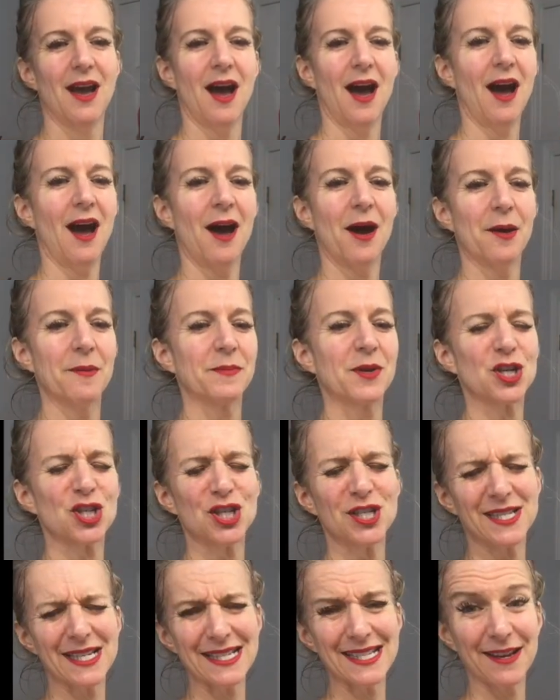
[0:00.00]
Because
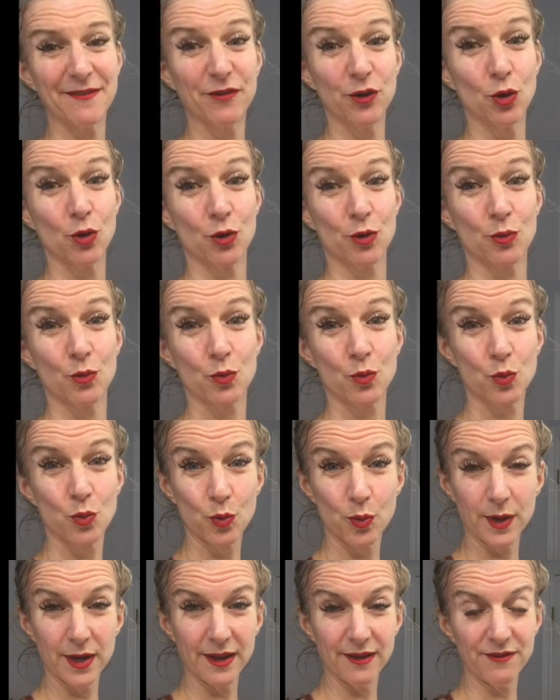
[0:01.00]
she says if
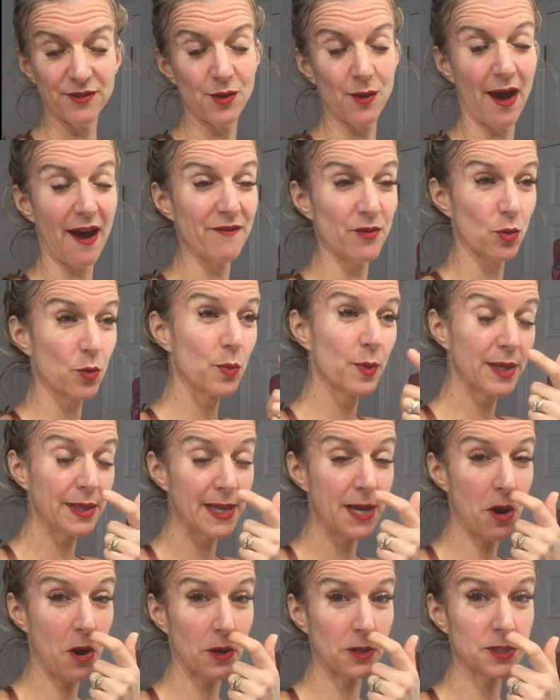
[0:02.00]
you have a
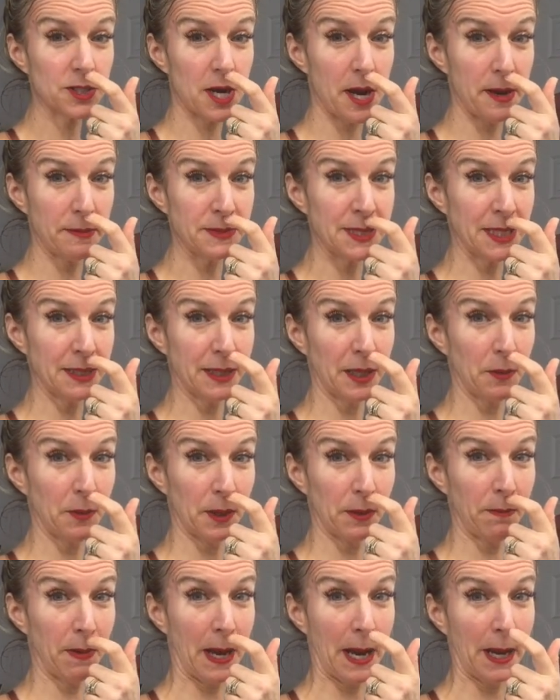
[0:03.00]
really hard time dealing
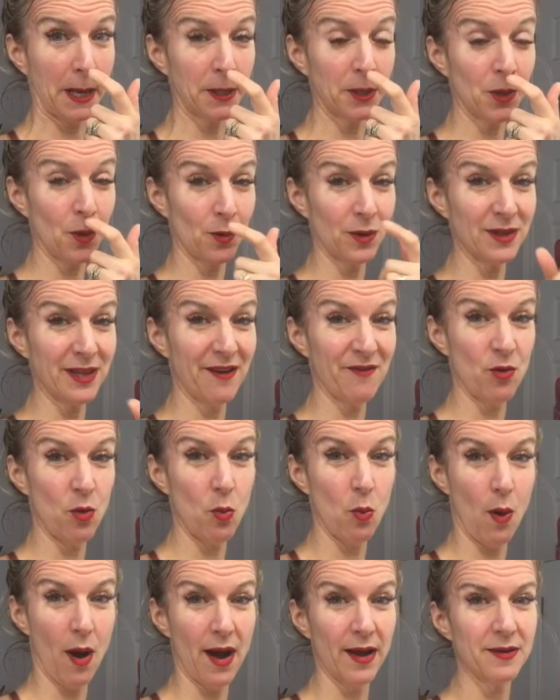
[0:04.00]
with pain, go to level
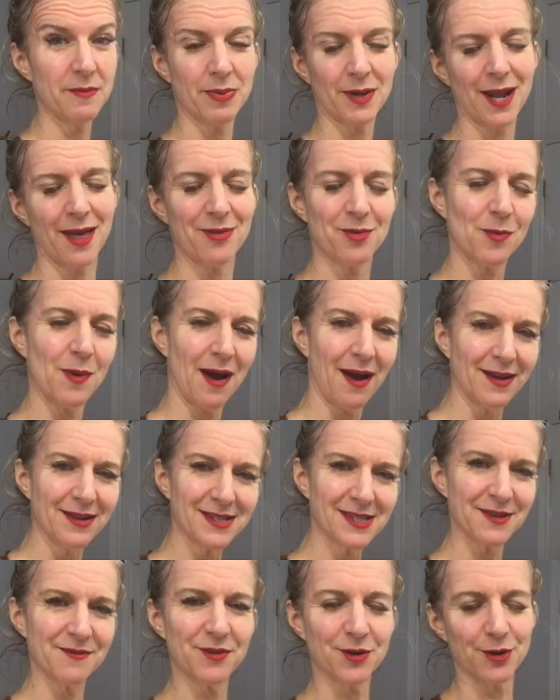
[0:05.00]
one. But
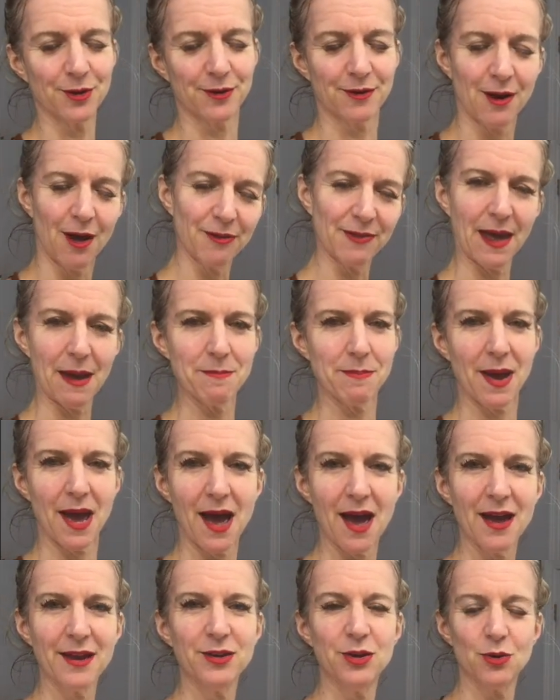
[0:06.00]
otherwise, if you're not that
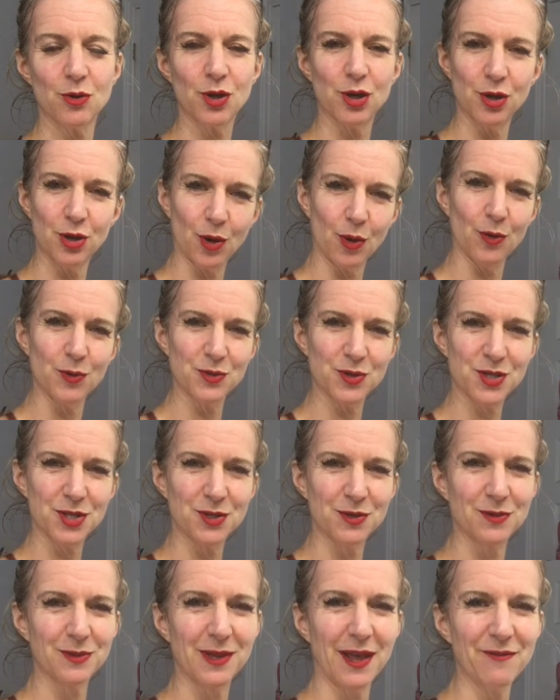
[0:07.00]
bad, you can go
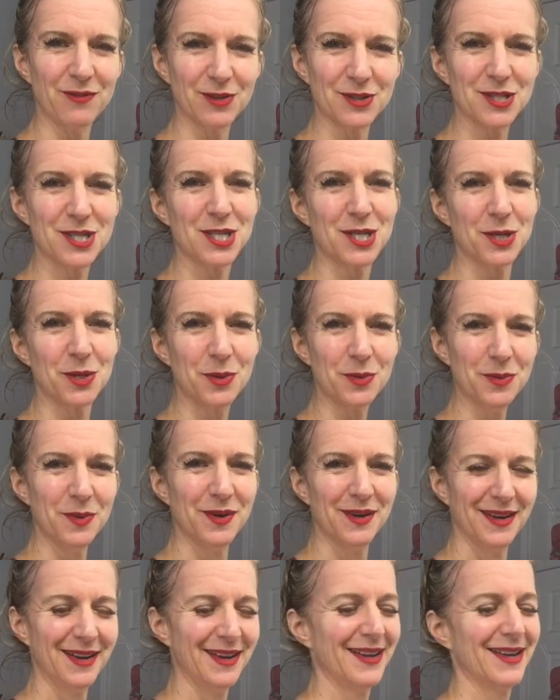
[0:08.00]
to level two.
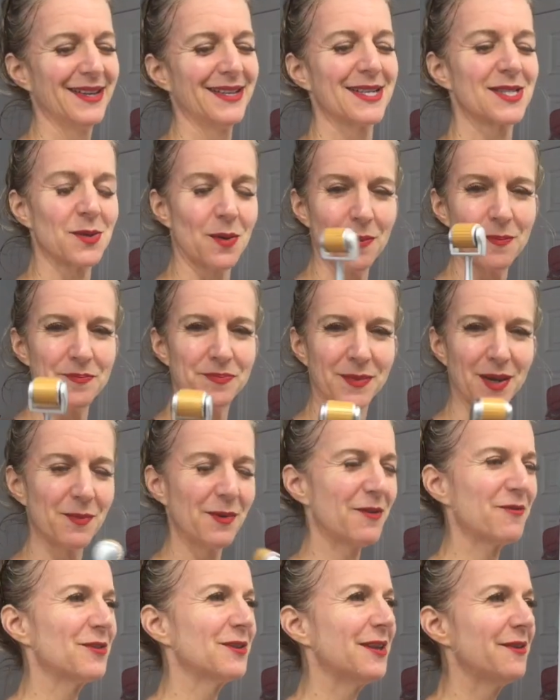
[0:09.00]
So I
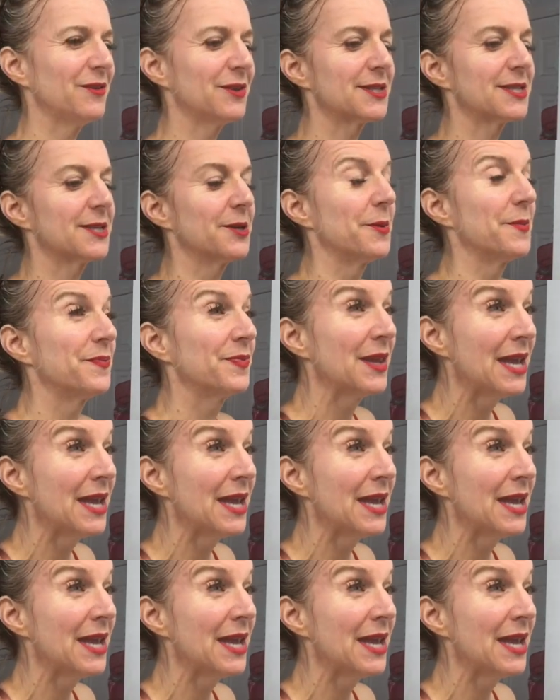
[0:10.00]
went for level two.